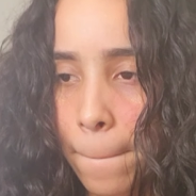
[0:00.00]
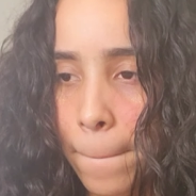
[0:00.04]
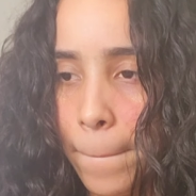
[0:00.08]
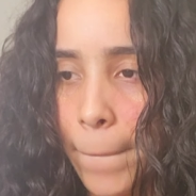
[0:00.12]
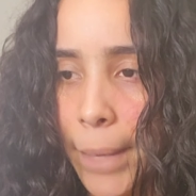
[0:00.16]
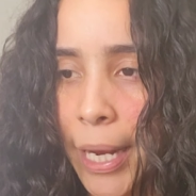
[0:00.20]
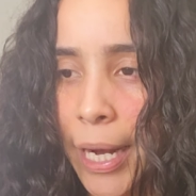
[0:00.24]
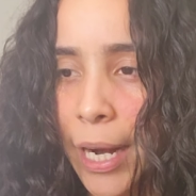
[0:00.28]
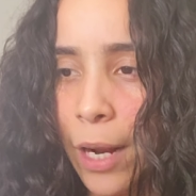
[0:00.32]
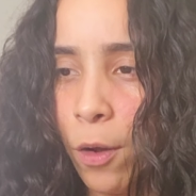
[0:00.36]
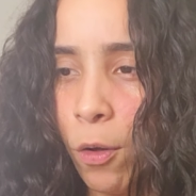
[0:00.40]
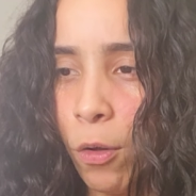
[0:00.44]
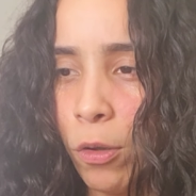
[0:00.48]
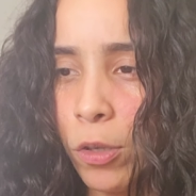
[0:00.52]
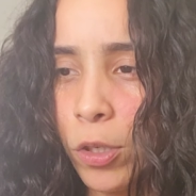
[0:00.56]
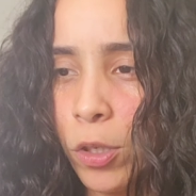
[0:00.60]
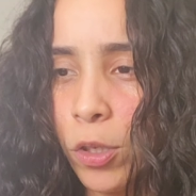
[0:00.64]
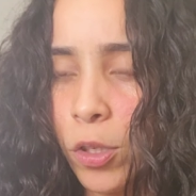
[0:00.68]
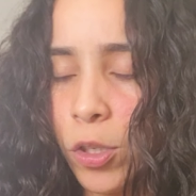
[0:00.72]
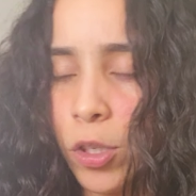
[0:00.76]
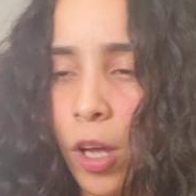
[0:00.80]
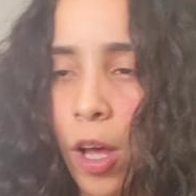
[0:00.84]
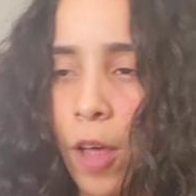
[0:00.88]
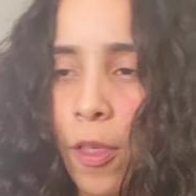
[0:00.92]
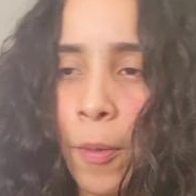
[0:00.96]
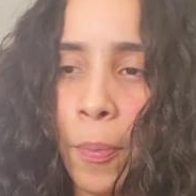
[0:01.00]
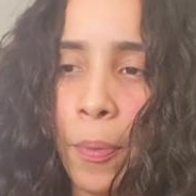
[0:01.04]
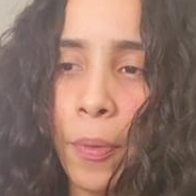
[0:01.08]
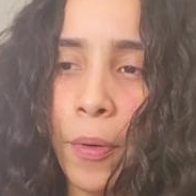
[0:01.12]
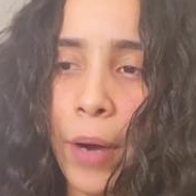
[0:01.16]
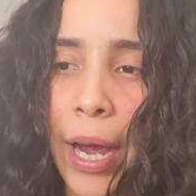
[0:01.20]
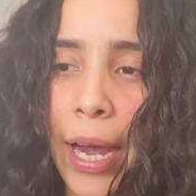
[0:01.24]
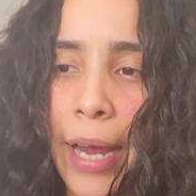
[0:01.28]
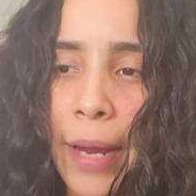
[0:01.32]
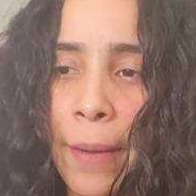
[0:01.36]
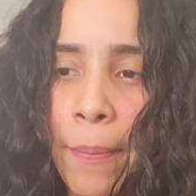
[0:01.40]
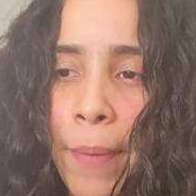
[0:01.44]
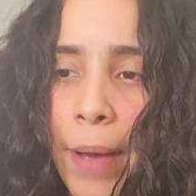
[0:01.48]
And I also saw the
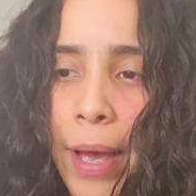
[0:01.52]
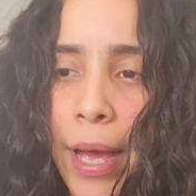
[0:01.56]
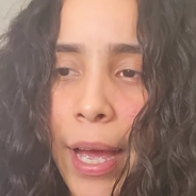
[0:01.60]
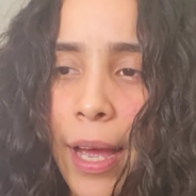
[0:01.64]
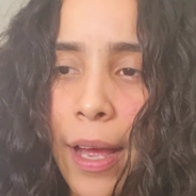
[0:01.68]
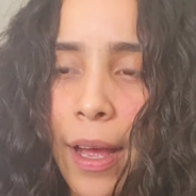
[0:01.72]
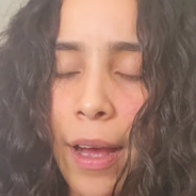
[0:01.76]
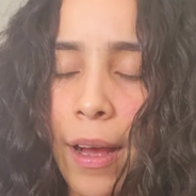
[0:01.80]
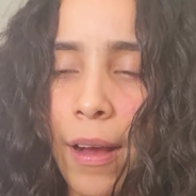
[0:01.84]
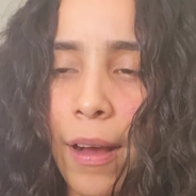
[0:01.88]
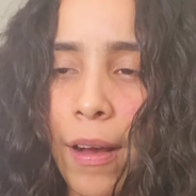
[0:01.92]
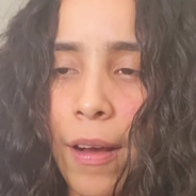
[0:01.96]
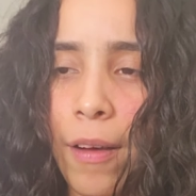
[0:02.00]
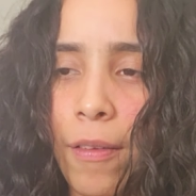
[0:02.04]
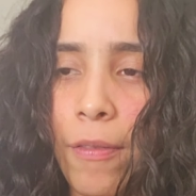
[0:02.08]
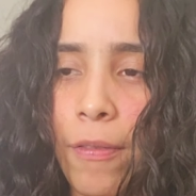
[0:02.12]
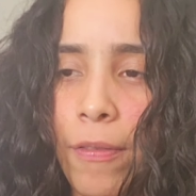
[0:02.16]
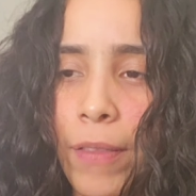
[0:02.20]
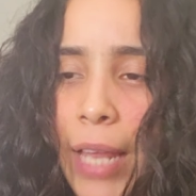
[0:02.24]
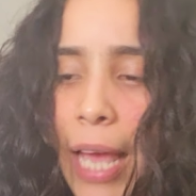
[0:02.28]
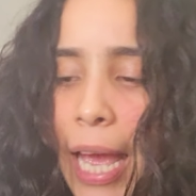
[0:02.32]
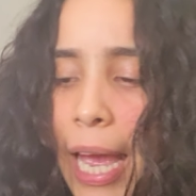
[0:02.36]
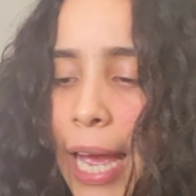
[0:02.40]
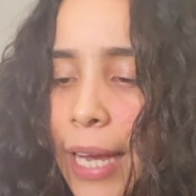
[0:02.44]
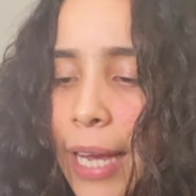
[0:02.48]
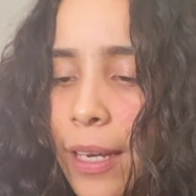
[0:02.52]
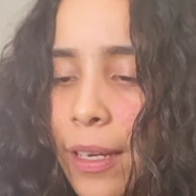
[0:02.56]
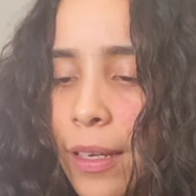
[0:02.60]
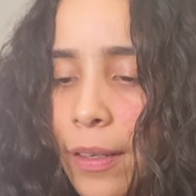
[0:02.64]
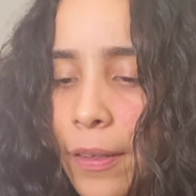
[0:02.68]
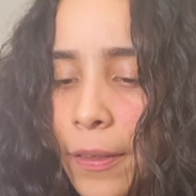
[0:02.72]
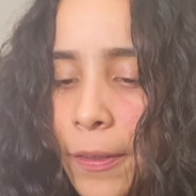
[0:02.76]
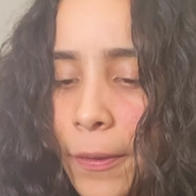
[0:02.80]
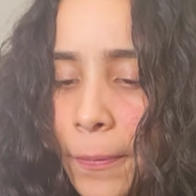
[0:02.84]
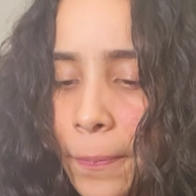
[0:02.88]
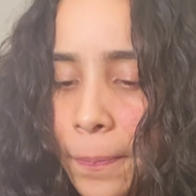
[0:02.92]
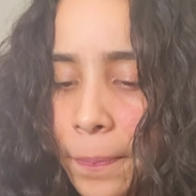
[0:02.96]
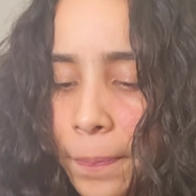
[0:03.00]
pride flag.
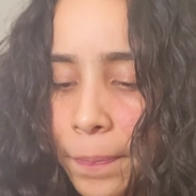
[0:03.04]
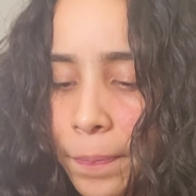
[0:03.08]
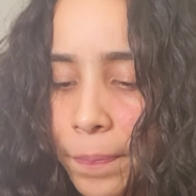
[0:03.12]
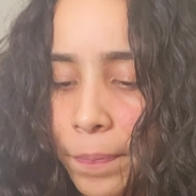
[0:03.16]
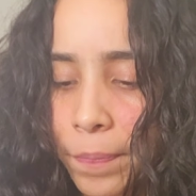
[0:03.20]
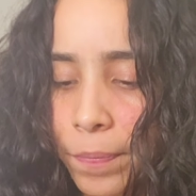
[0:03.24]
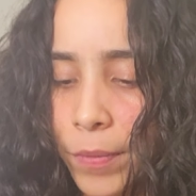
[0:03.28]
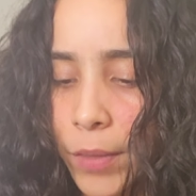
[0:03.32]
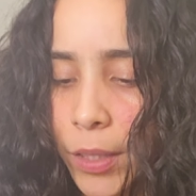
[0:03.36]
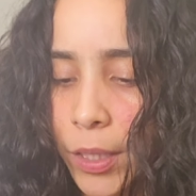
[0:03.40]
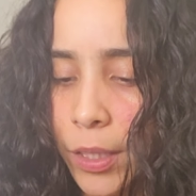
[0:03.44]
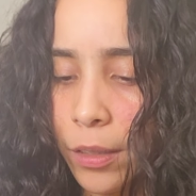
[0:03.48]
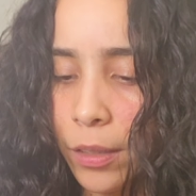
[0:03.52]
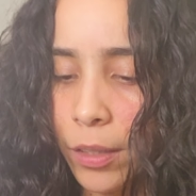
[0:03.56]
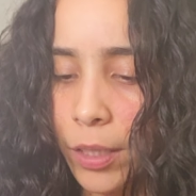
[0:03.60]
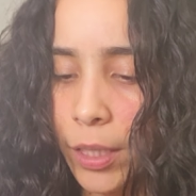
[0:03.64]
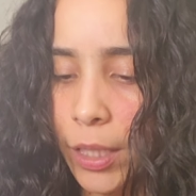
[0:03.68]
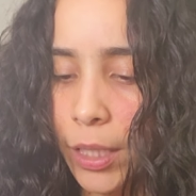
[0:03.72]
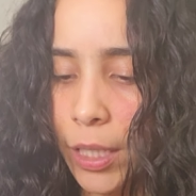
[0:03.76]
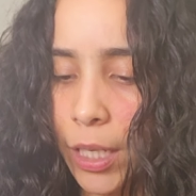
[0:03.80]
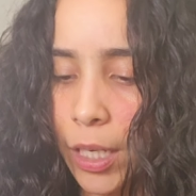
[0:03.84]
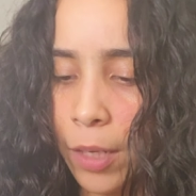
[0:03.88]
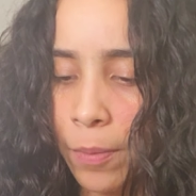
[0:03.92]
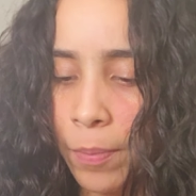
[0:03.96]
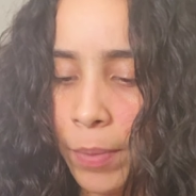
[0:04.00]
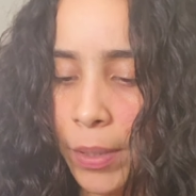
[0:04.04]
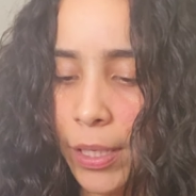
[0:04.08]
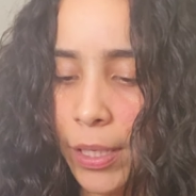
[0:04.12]
Okay, that could be